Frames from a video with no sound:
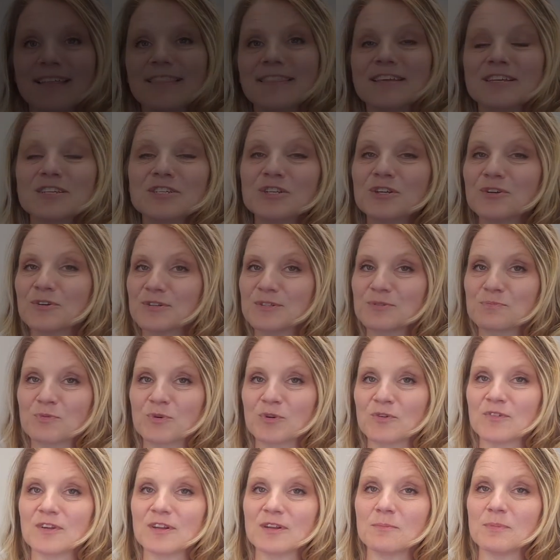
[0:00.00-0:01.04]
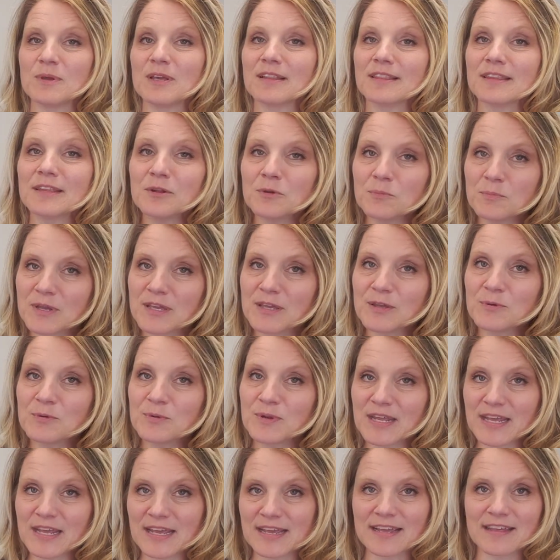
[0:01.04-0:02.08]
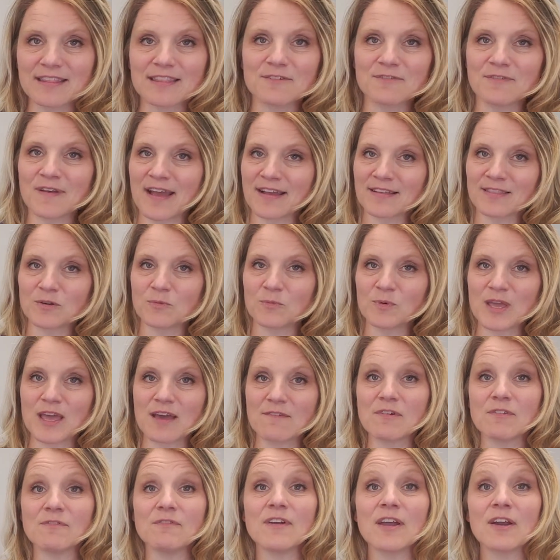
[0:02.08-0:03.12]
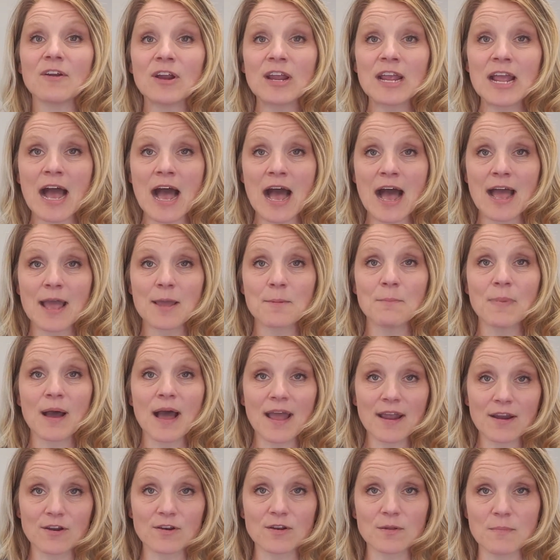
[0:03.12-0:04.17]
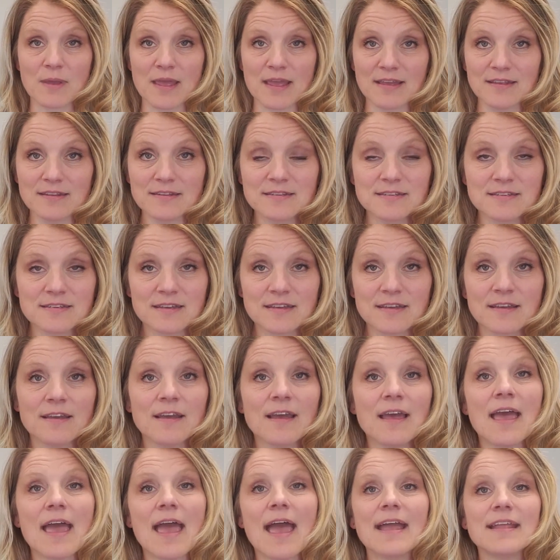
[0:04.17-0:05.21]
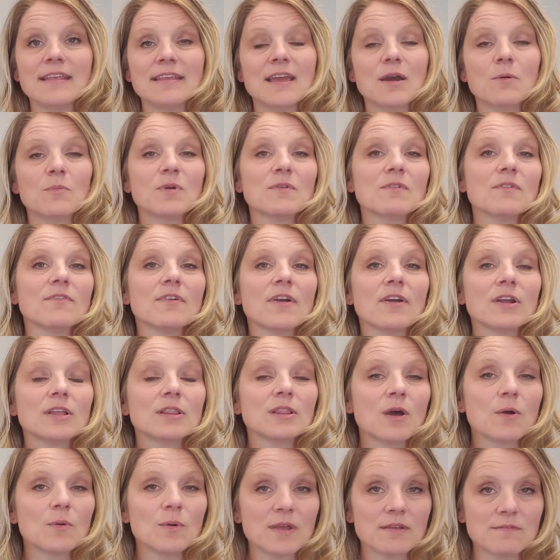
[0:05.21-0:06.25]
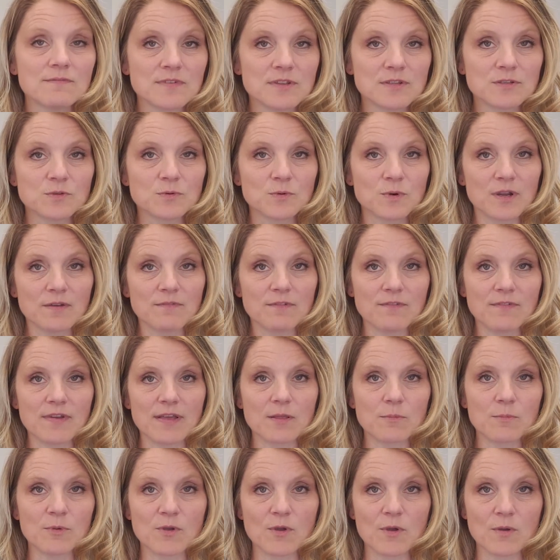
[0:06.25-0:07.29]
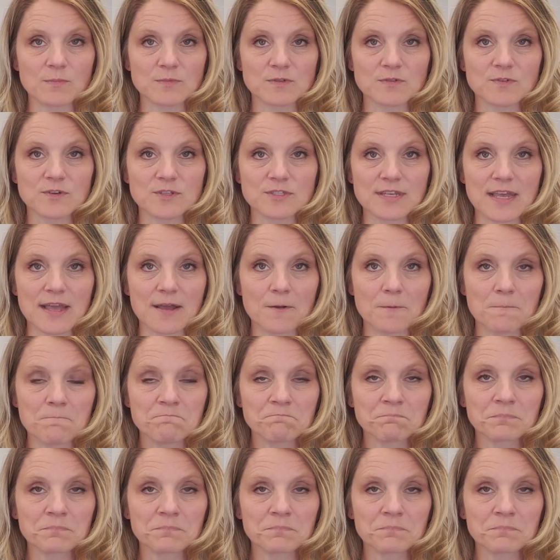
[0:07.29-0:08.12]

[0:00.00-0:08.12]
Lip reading: This year is proving to be a little bit unique in the fact that we have a very high buyer demand, and yet we have a very low inventory of available homes for sale.